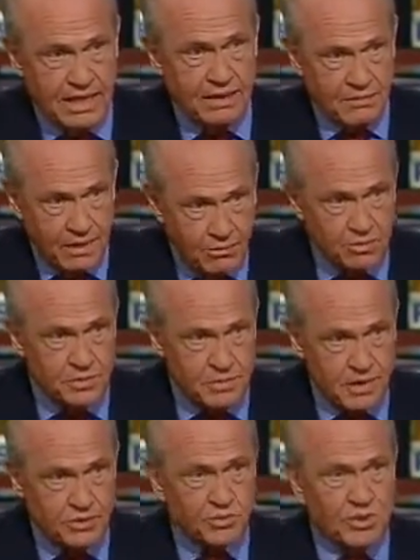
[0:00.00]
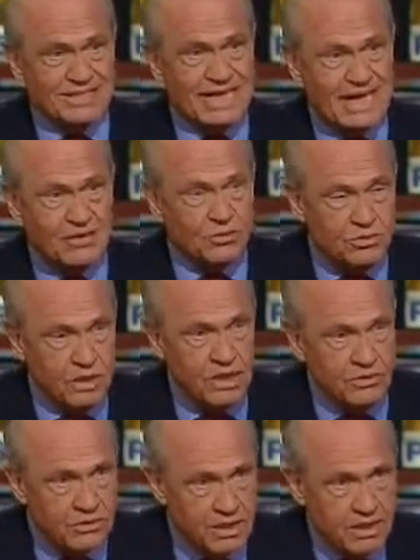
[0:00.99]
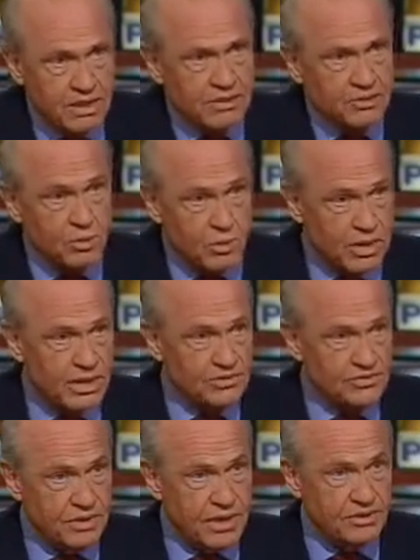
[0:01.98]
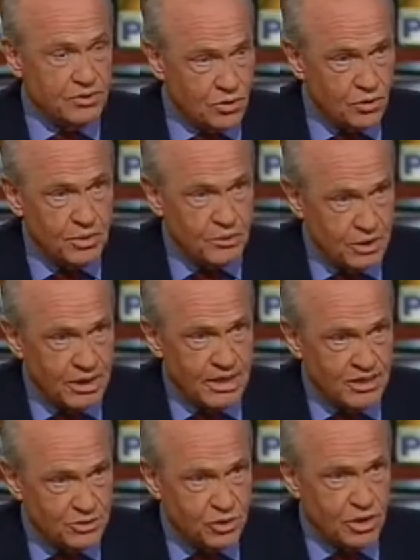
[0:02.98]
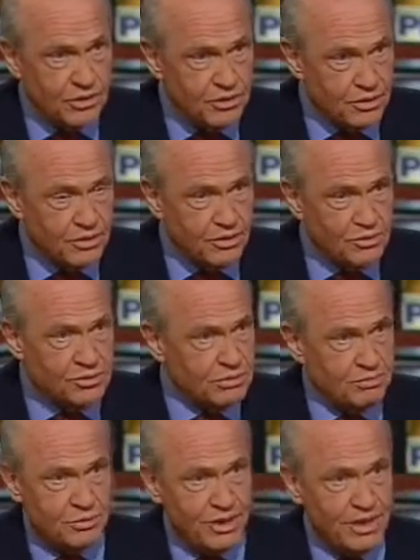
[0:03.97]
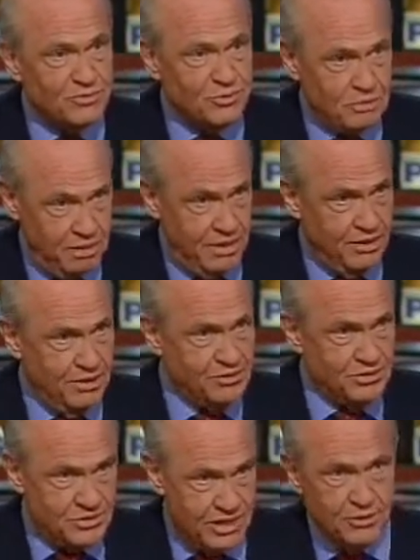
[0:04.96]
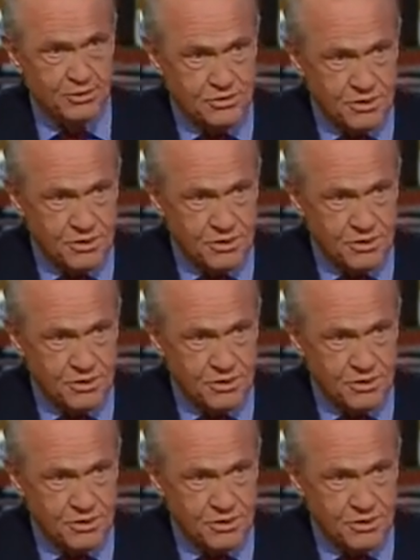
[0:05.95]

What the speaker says: And my response was, I do not think it is a wise thing to criminalize young girls and perhaps their parents as